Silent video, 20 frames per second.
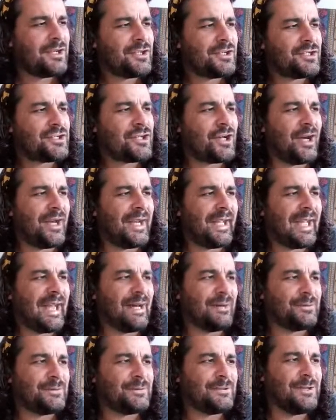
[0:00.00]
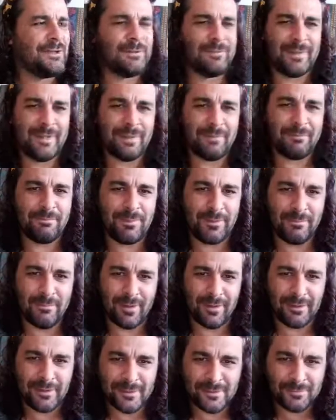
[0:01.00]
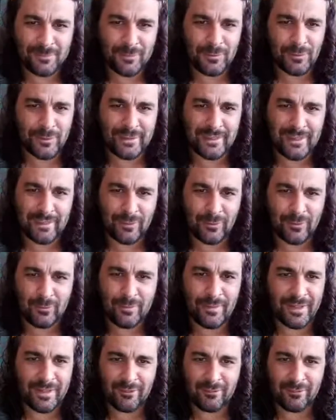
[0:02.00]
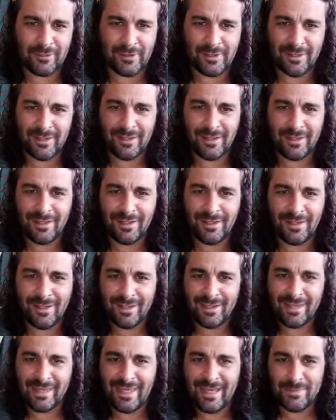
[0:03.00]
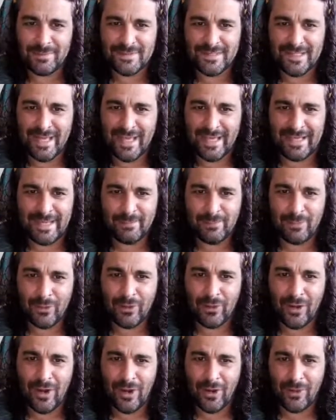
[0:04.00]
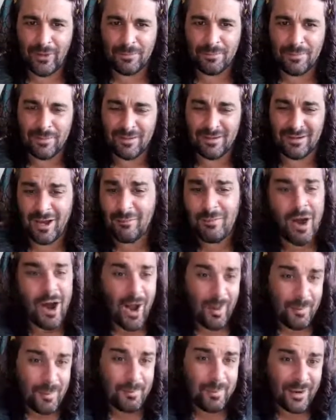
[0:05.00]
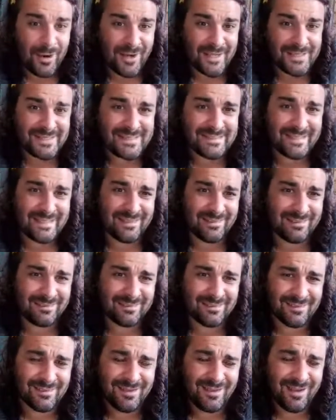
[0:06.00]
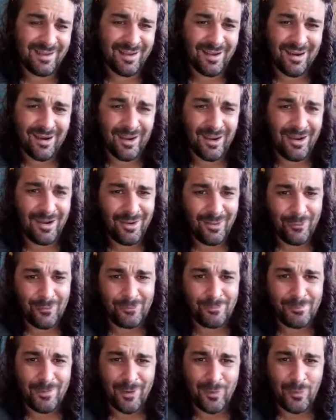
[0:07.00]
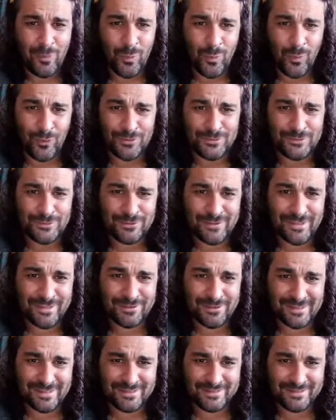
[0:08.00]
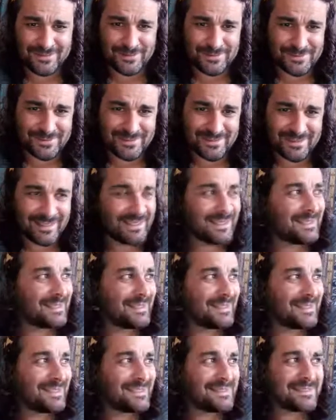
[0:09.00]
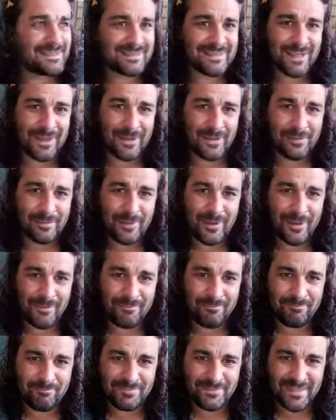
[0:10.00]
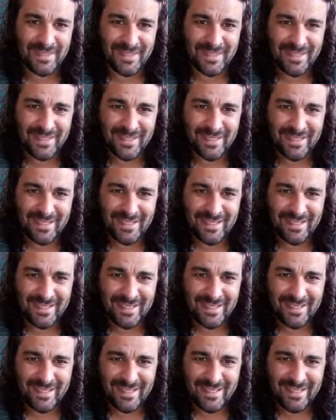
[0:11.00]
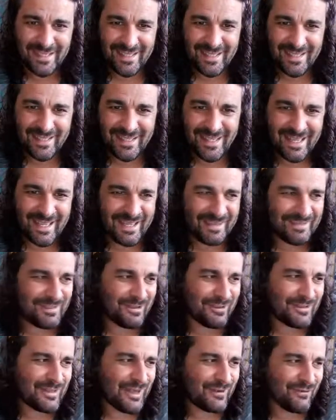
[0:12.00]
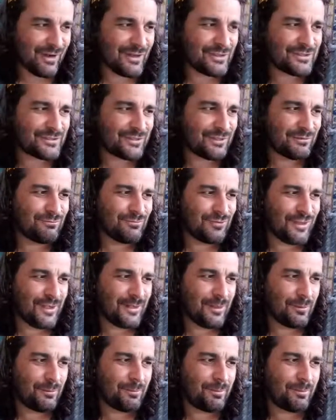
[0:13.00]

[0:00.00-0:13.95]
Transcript: shining out to me, but my husband would kill me if I kept any more opal. I'm, I'm a Piscean. I love my watery crystals. So, but yeah, there are some real